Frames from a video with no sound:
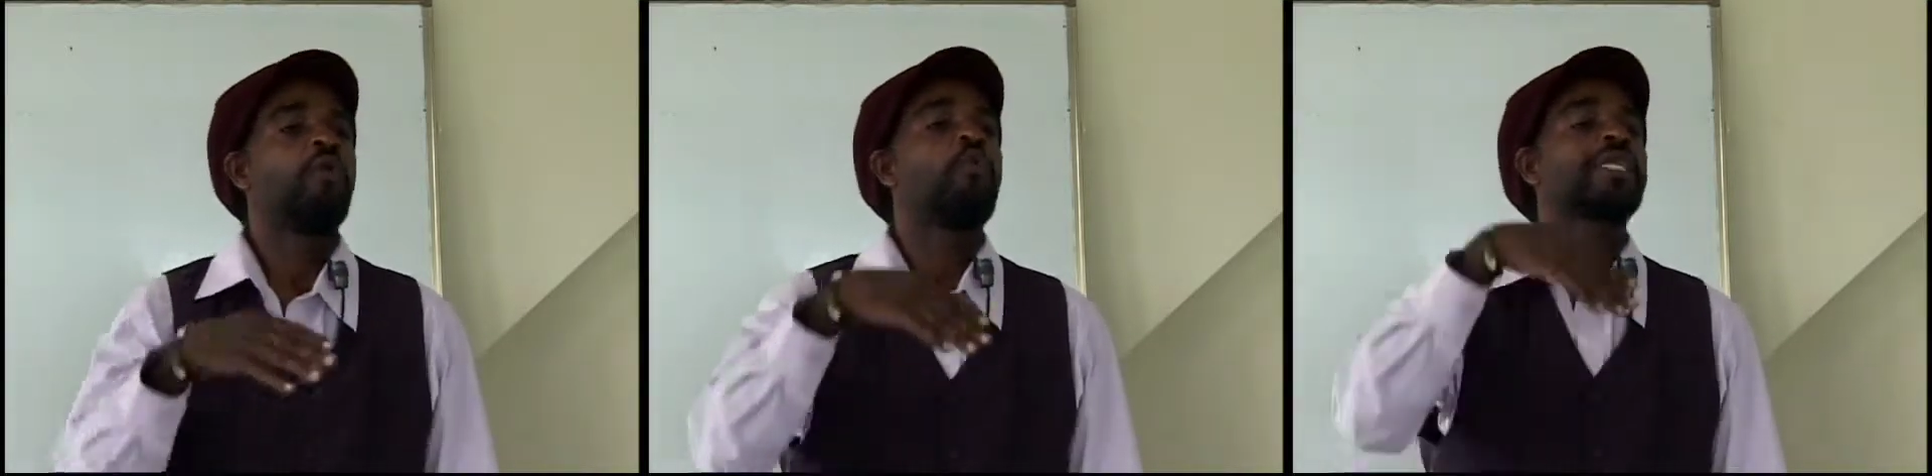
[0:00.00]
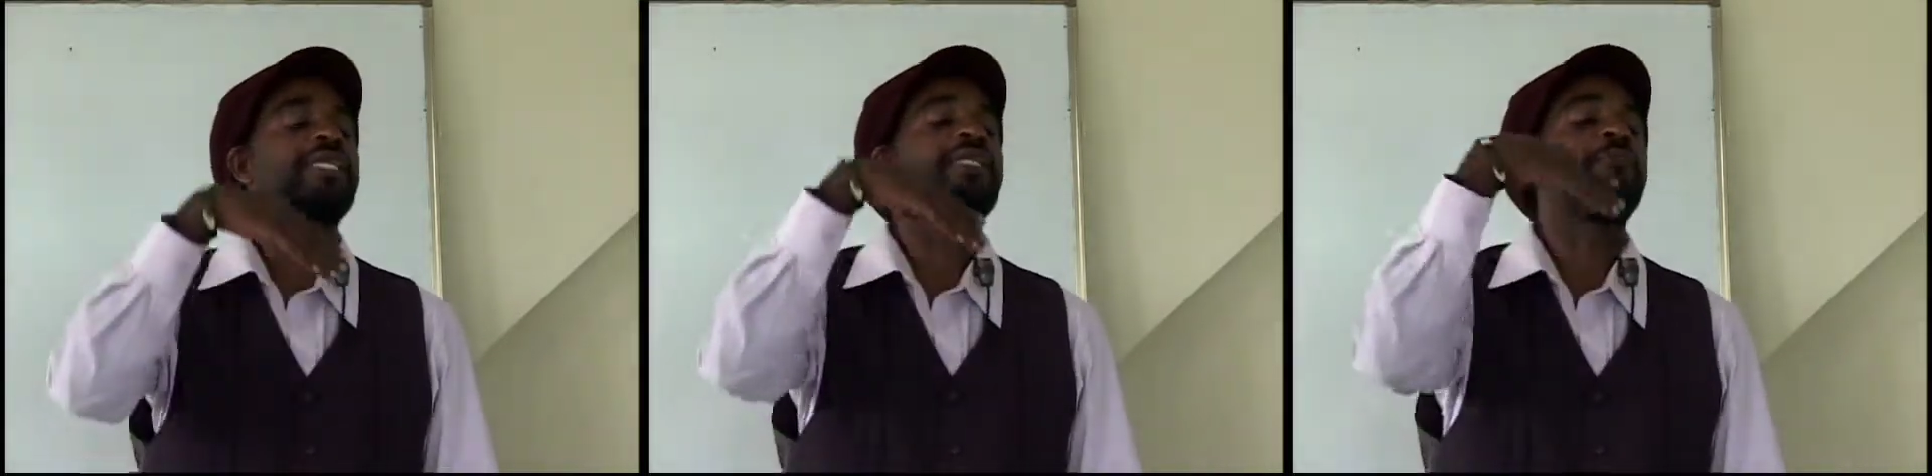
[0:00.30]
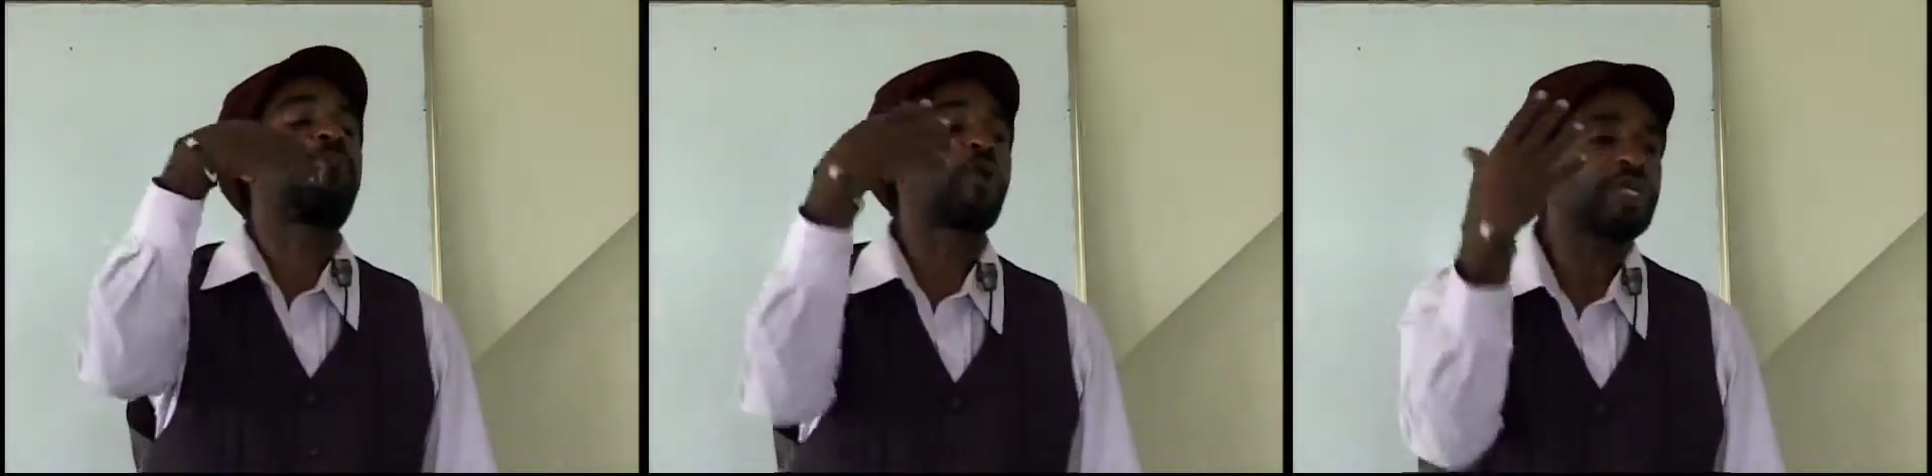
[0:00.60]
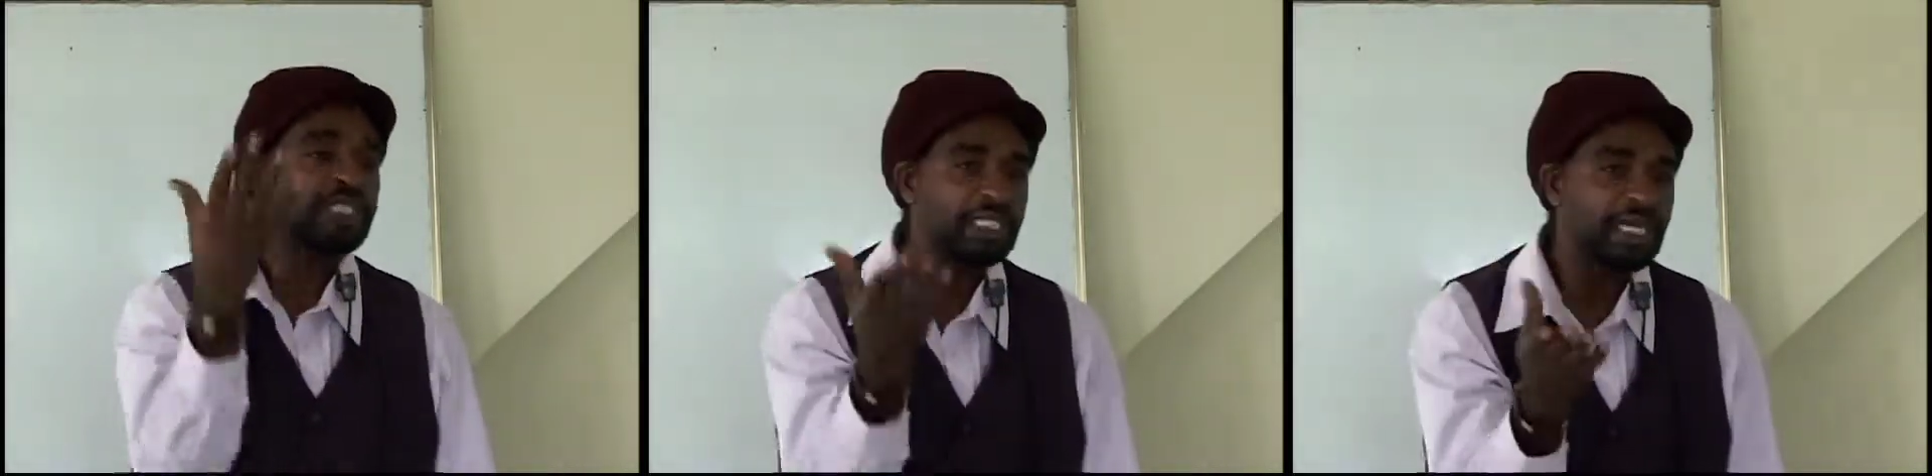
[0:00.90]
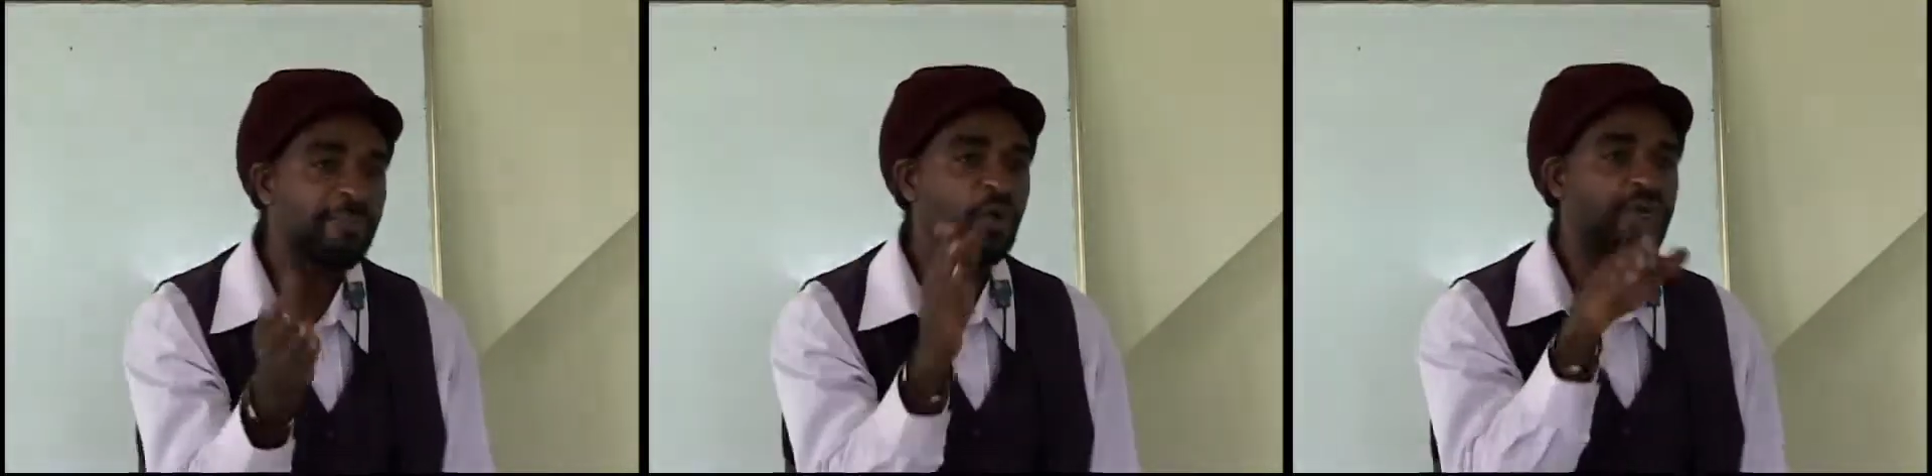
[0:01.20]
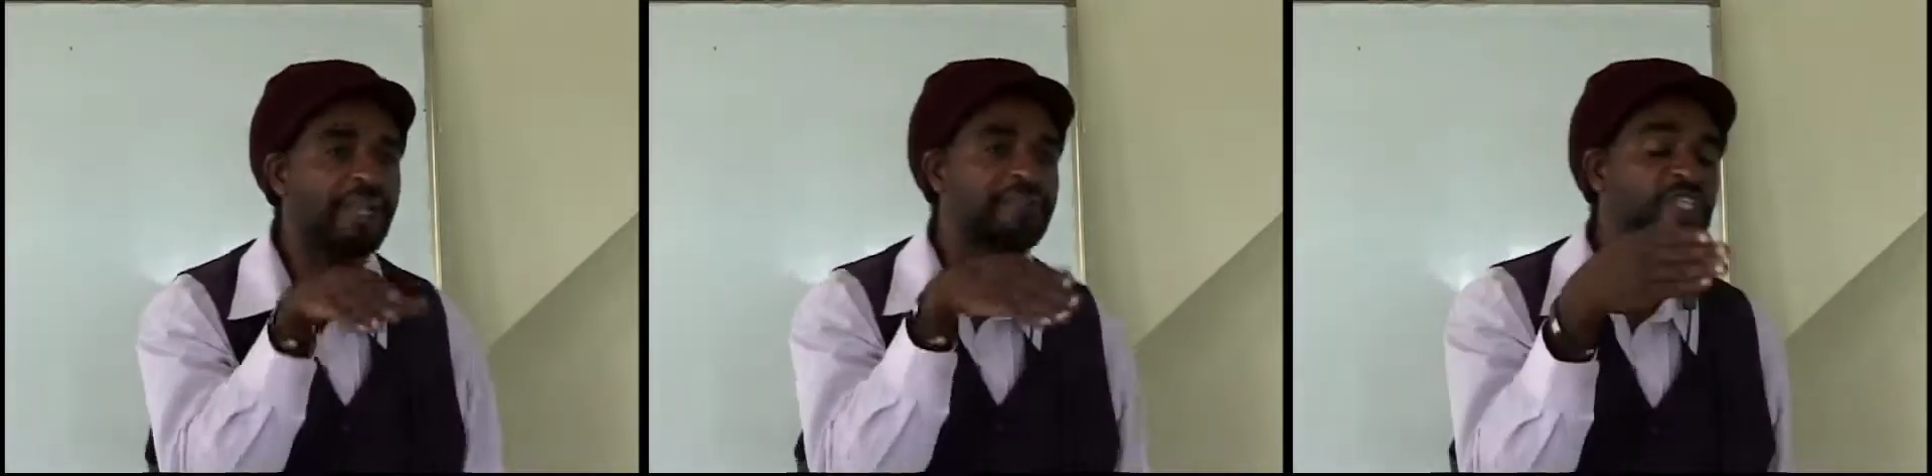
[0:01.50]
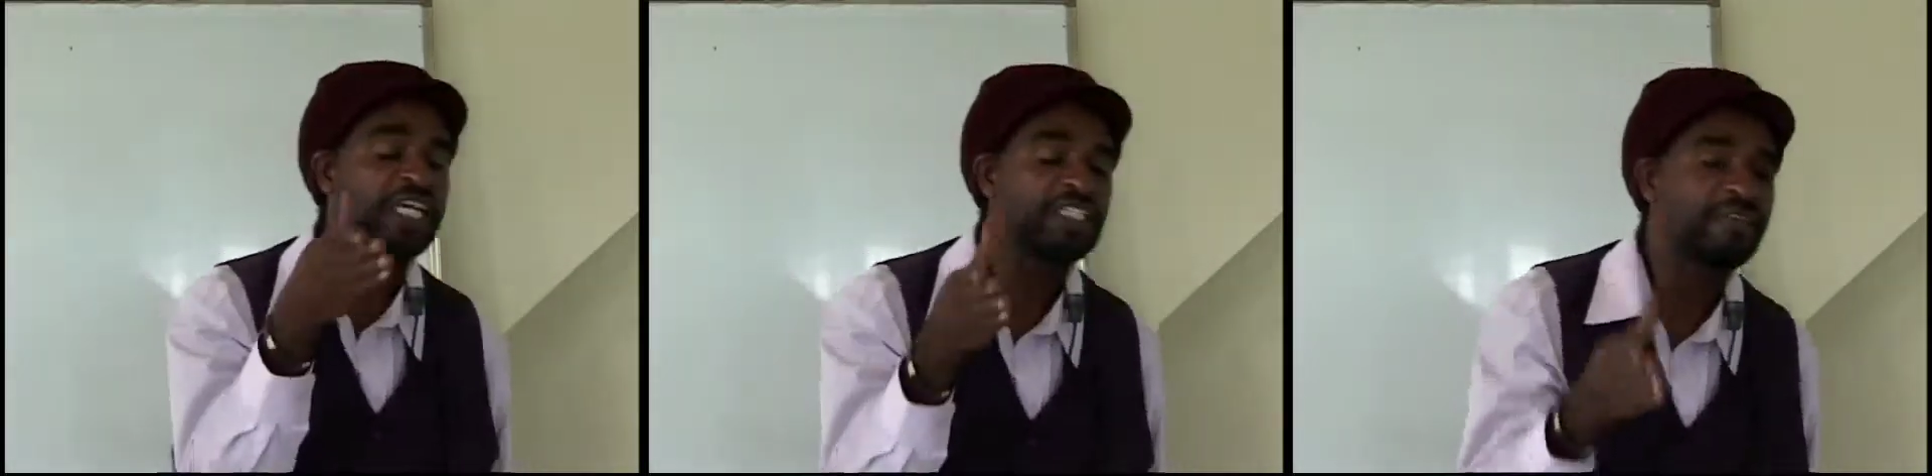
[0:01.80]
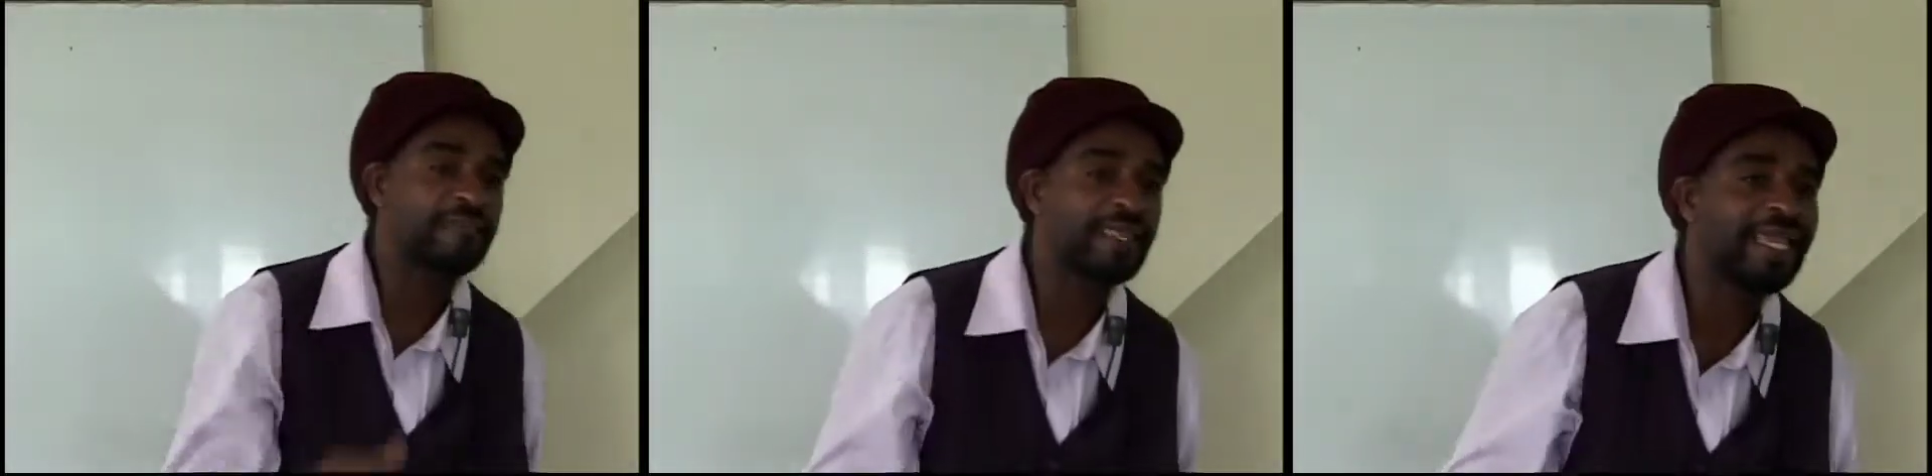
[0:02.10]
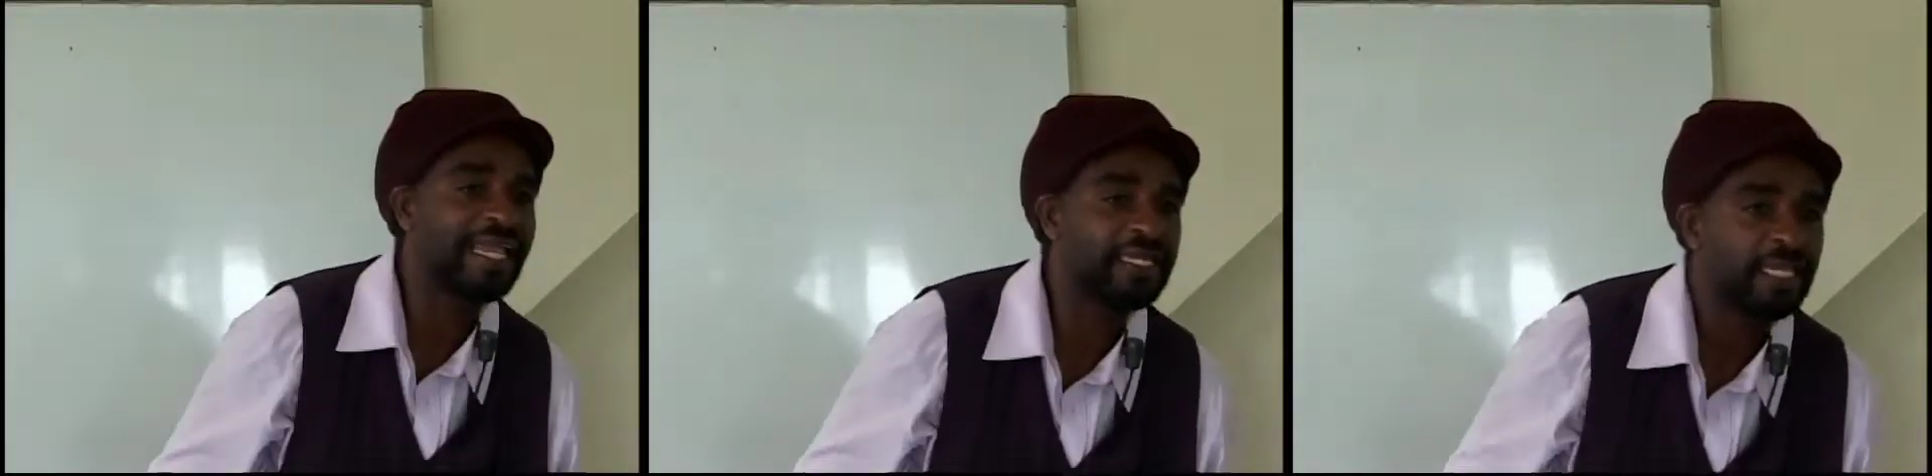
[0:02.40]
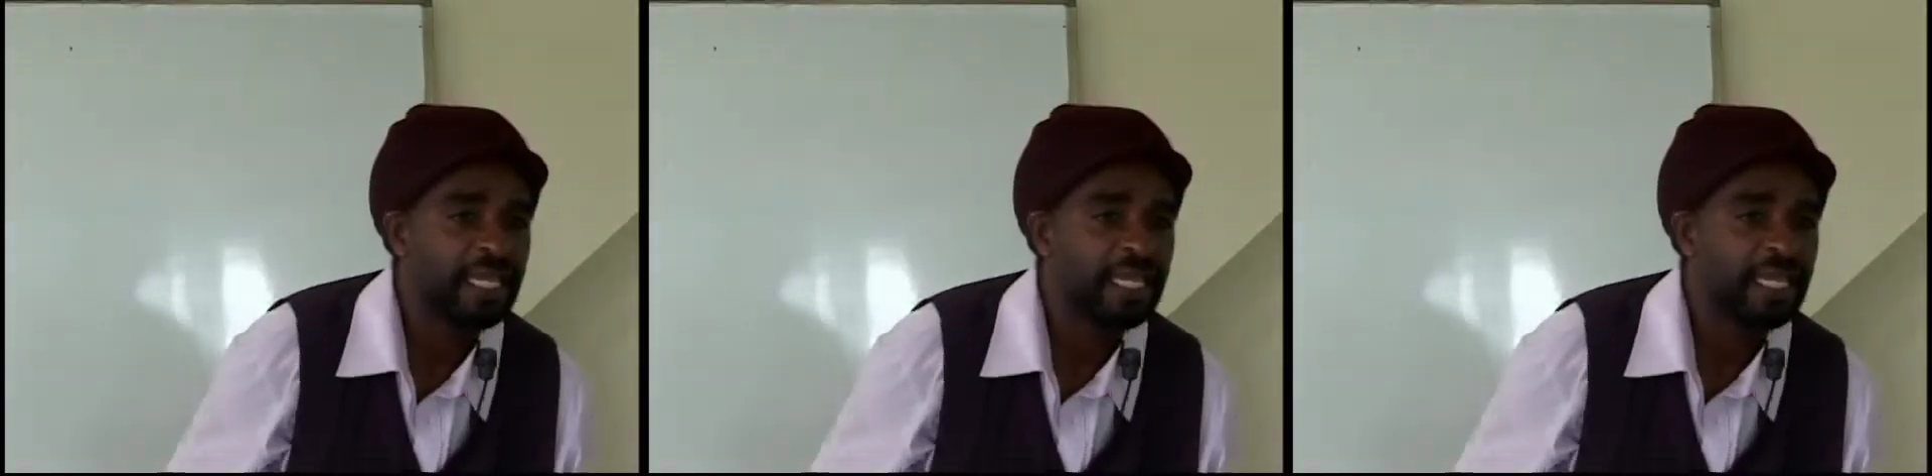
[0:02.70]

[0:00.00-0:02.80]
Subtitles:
What is important about that change of sign,